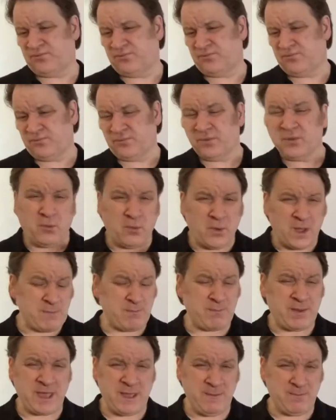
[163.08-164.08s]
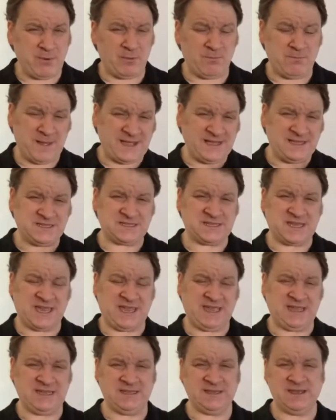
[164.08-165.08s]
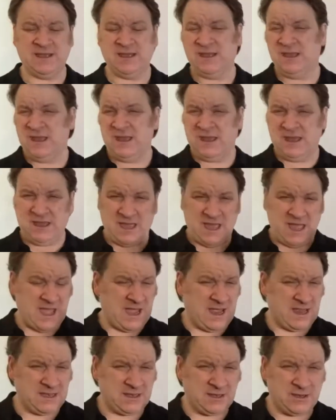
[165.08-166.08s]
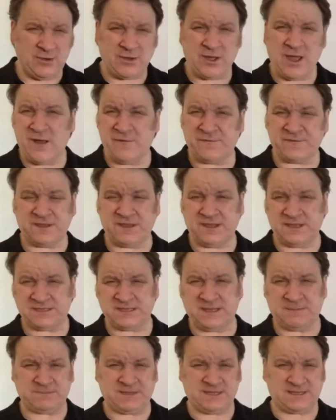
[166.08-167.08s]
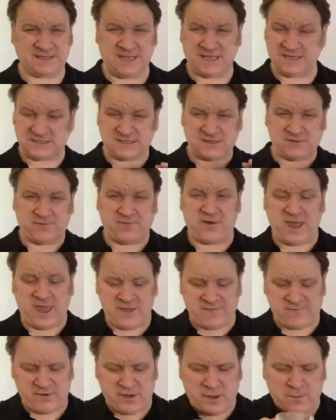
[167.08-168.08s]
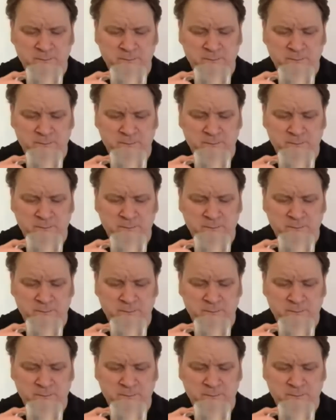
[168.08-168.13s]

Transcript: the way people maintain and look after their septic tanks forever.